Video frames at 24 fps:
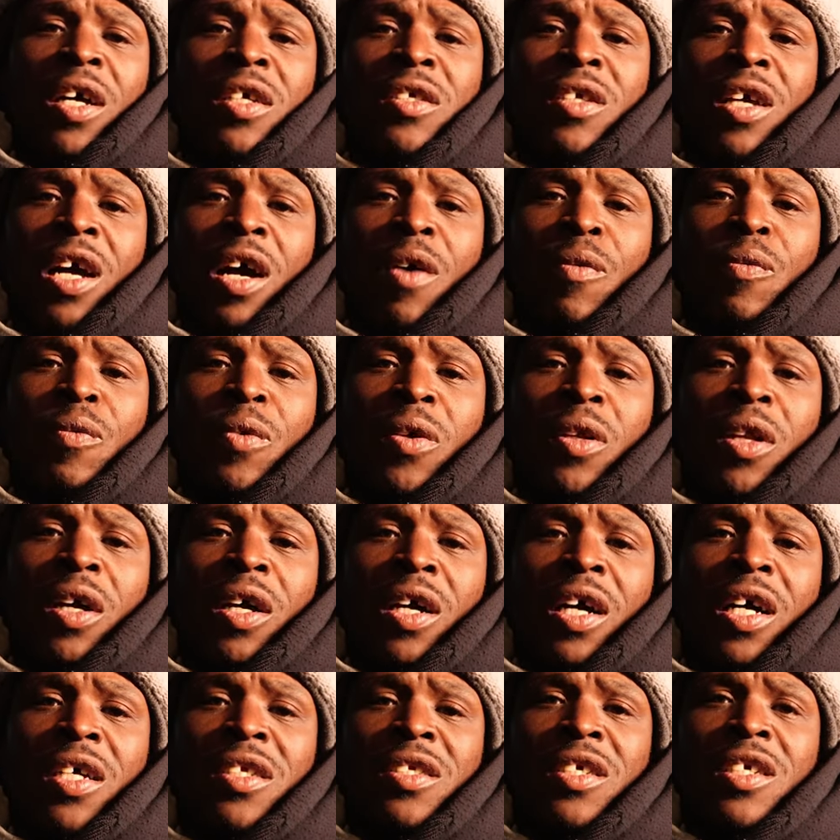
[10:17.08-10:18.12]
like I felt
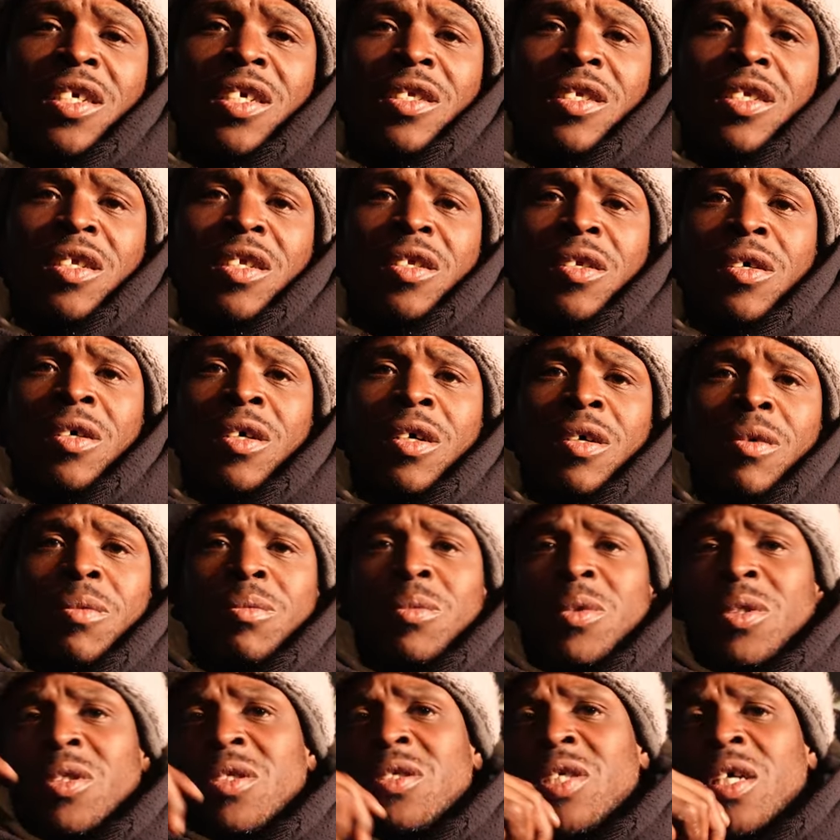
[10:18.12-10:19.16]
like I needed the
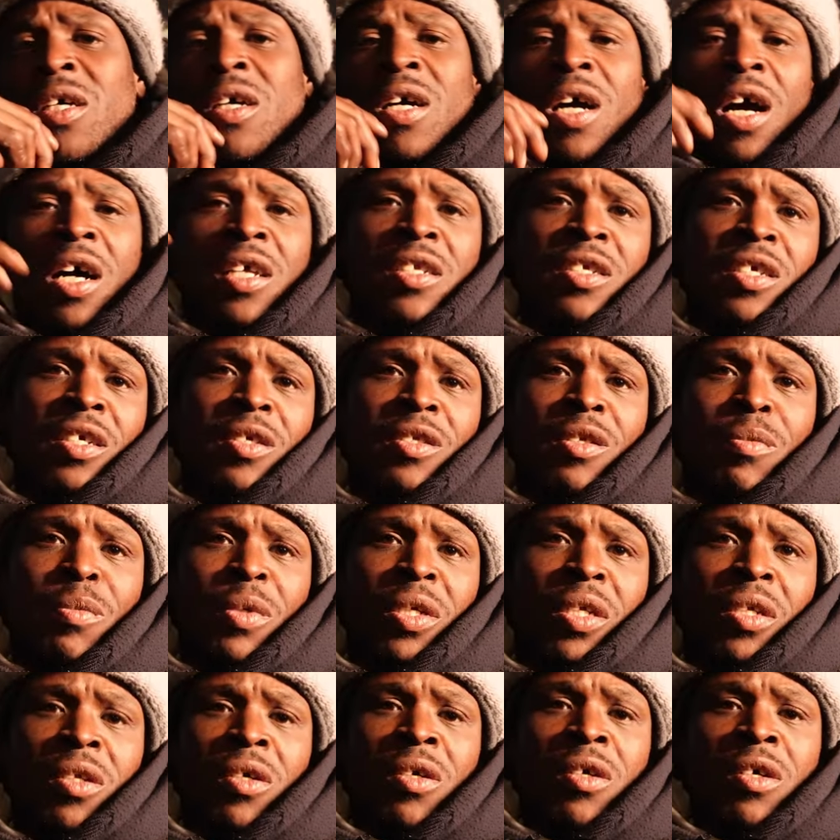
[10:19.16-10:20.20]
numbness. I need to
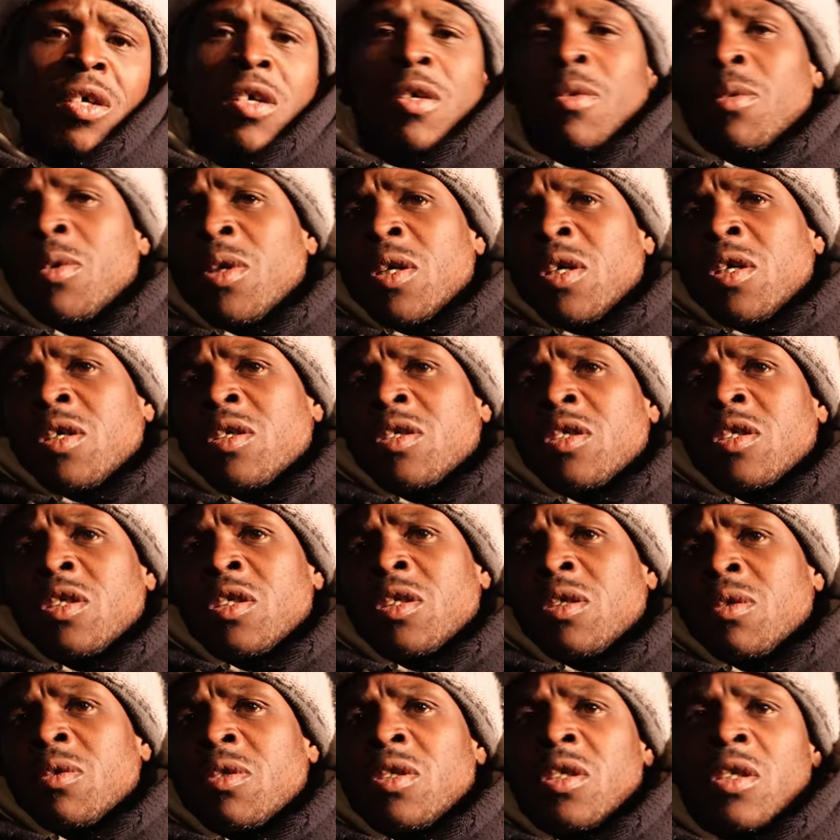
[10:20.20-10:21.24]
be numb
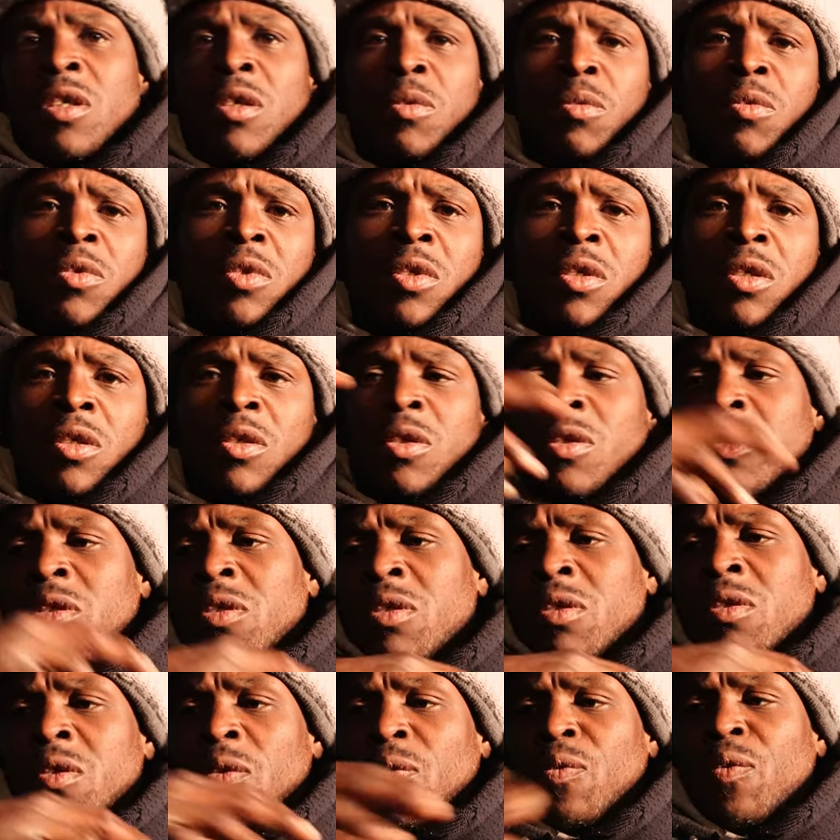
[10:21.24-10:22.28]
to the to the to
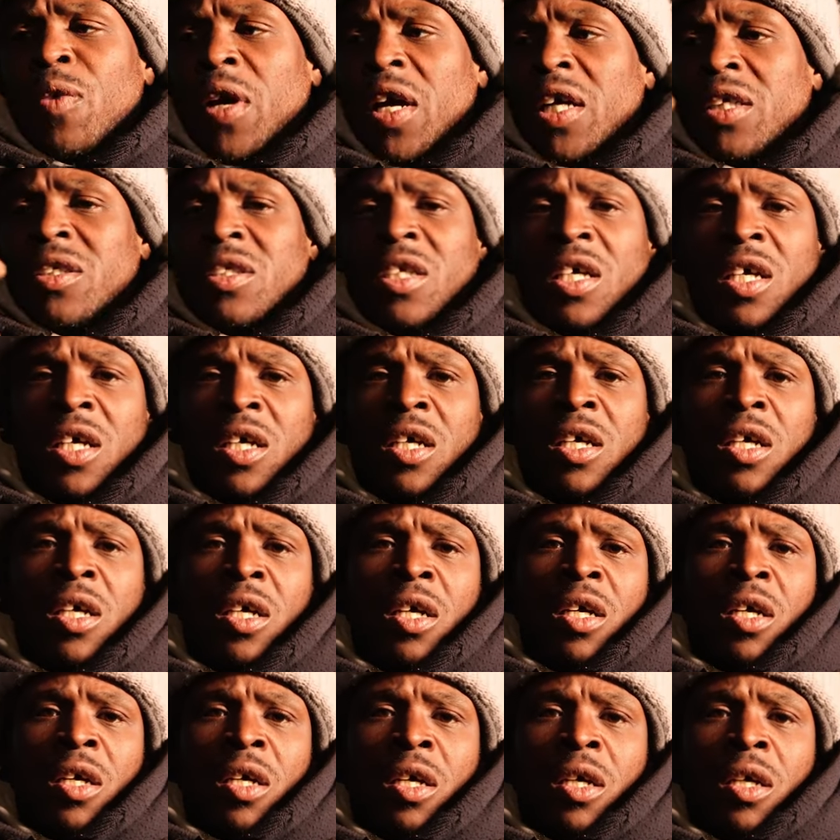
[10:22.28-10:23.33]
the, the fact that
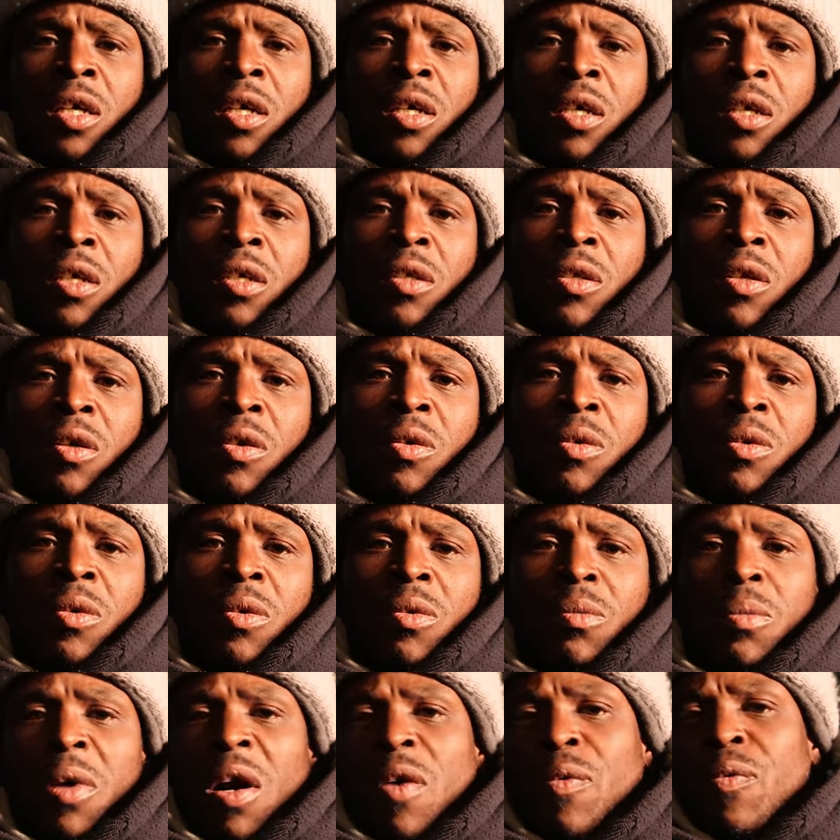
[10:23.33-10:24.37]
you know
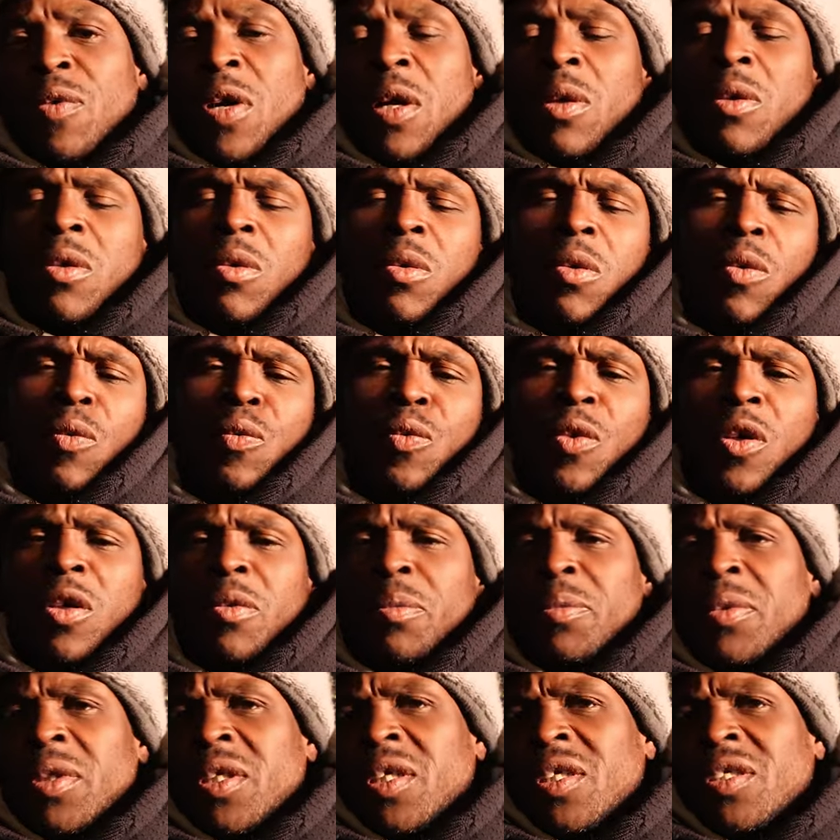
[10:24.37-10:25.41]
my family don't want to fuck
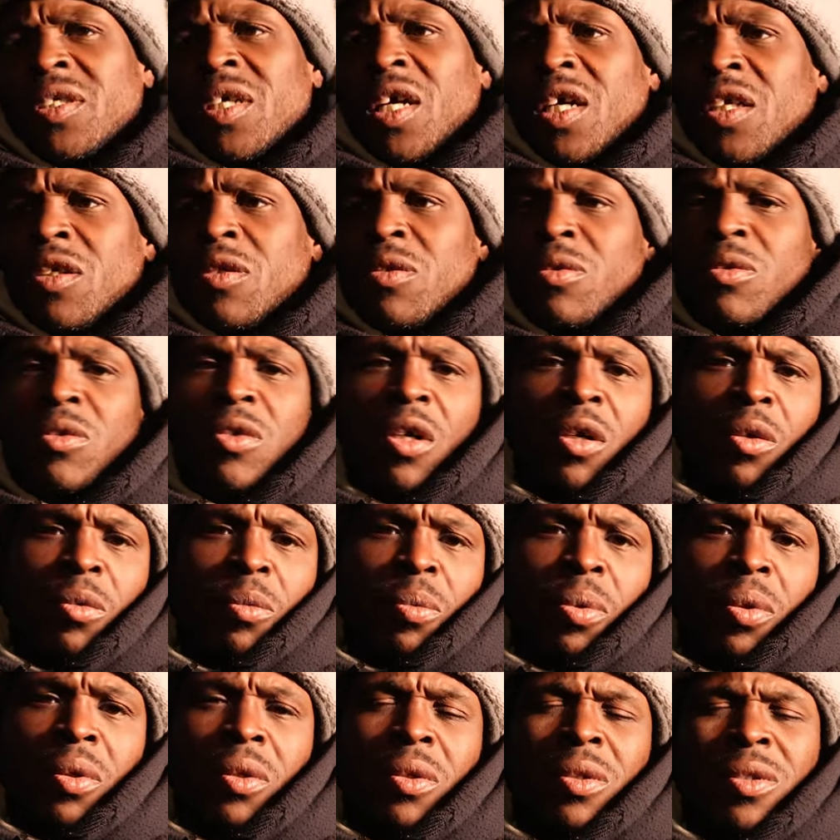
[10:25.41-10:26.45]
with me because I do dope.
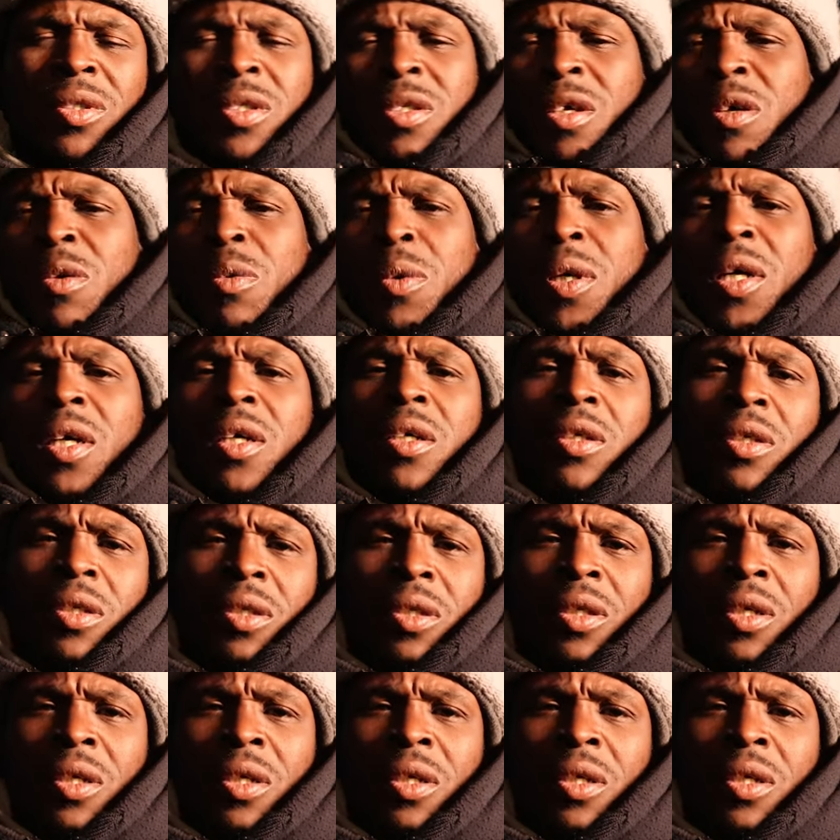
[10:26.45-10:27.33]
So what?